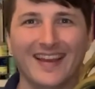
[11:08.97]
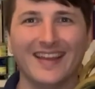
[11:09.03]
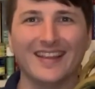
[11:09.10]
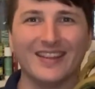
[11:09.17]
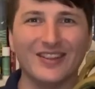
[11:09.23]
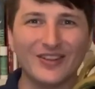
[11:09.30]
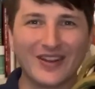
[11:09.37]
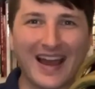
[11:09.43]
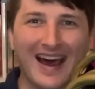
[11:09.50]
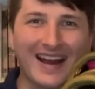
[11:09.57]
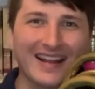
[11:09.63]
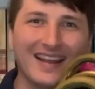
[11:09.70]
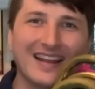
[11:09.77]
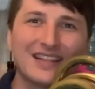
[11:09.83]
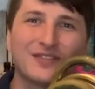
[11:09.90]
You got
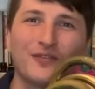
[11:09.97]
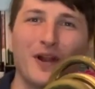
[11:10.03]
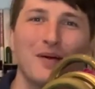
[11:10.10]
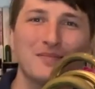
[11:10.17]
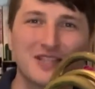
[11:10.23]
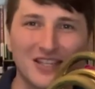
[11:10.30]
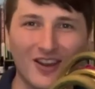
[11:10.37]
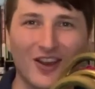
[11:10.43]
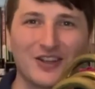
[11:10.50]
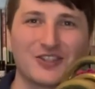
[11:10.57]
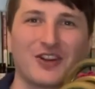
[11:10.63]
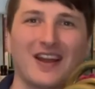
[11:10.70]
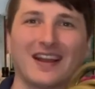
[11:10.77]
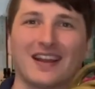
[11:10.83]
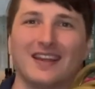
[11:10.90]
it. It's from Star
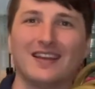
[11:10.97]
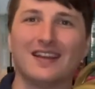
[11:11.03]
Trek.